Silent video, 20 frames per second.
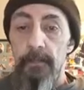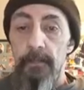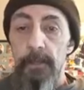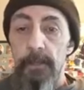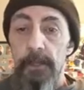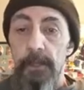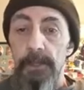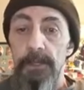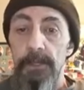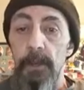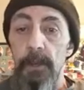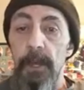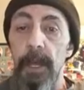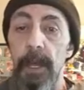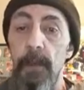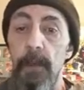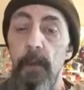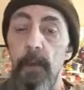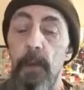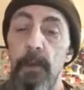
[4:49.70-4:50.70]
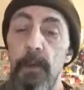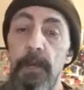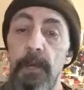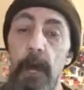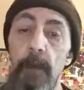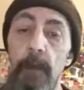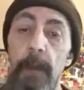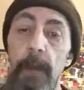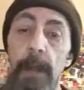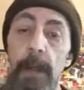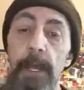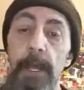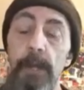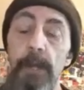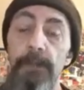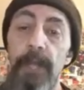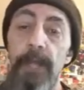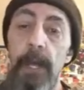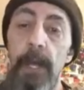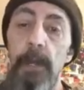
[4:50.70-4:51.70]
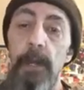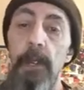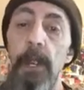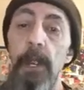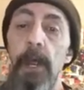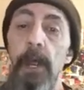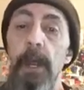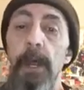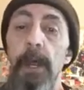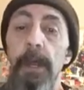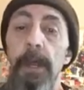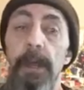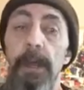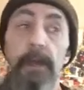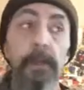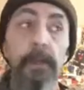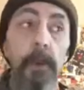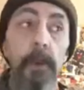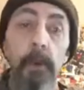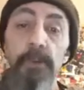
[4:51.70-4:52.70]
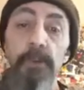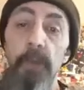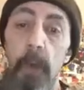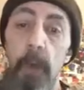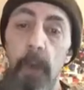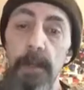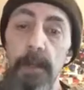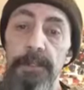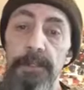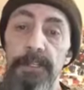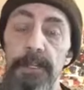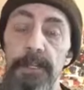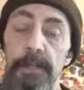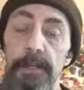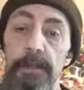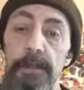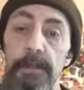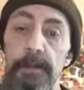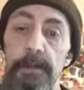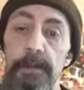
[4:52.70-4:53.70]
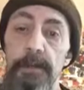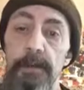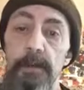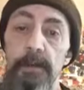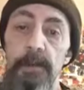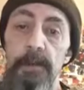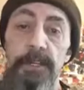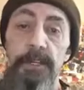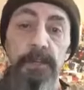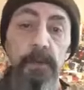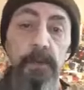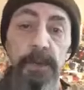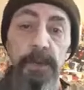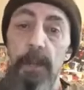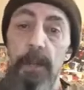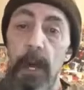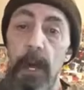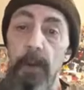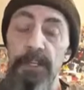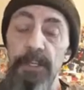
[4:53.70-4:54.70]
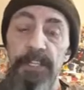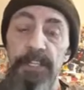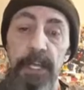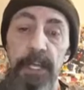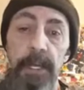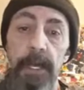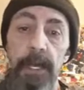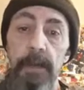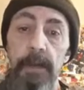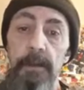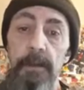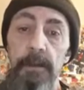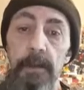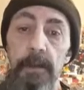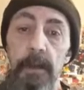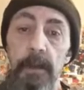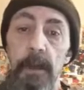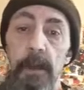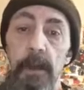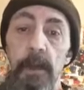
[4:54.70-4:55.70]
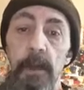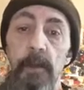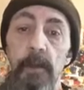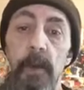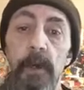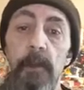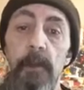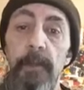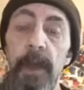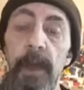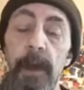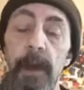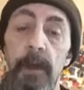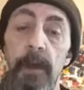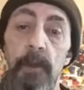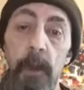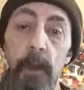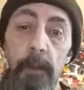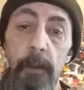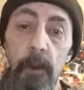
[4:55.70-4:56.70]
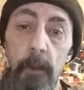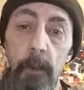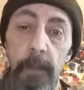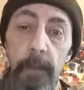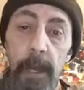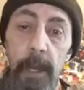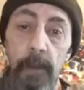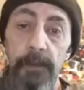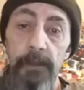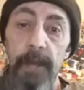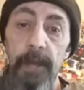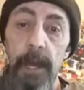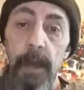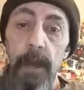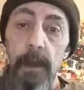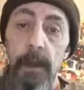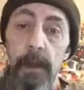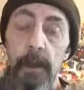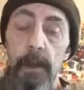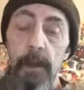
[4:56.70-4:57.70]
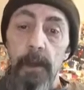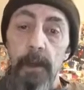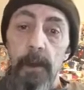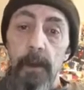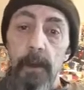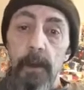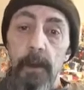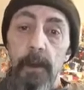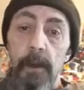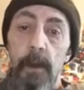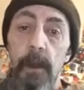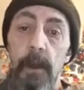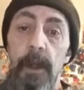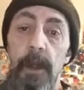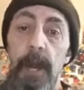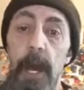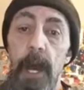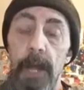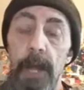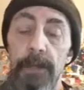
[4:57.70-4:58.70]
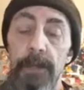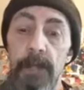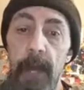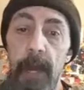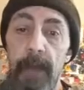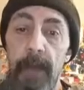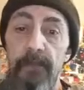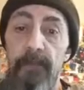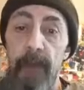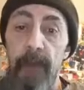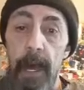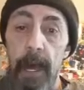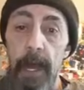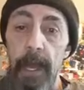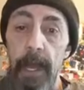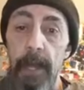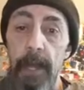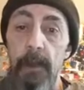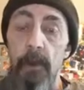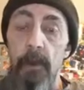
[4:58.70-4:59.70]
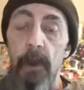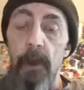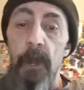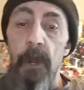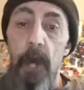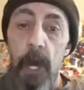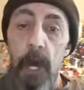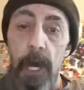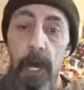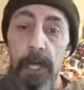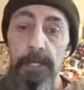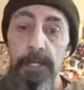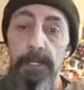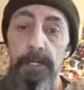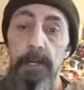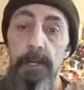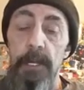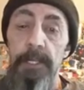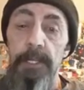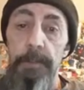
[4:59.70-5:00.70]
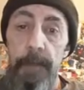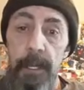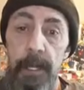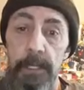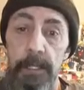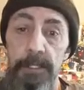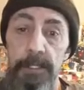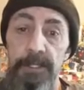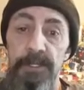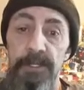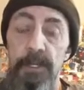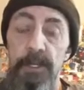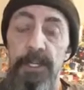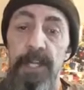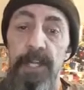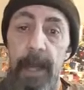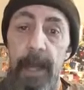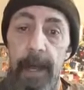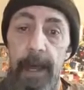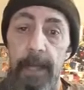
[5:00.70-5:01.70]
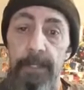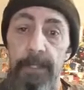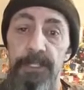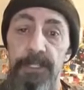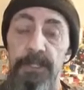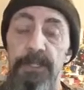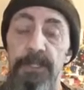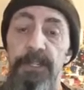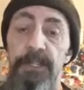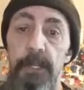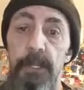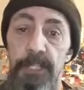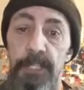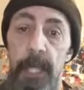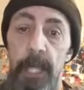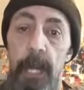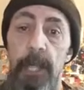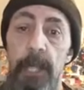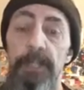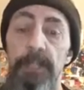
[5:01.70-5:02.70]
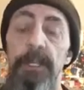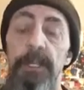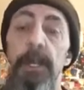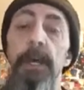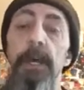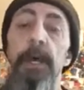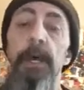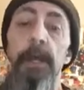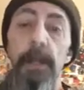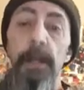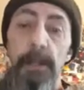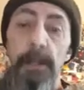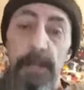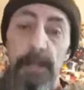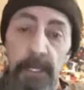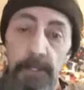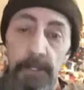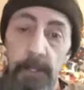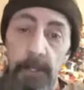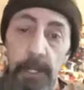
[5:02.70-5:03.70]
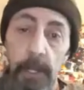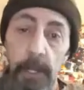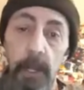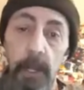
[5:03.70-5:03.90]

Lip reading: So again, when we're talking about legal tender in those courts, which is what they're always seeking, whether it be a criminal penalty or a contract fine or cost or expense or tax or surcharge, that's what they're looking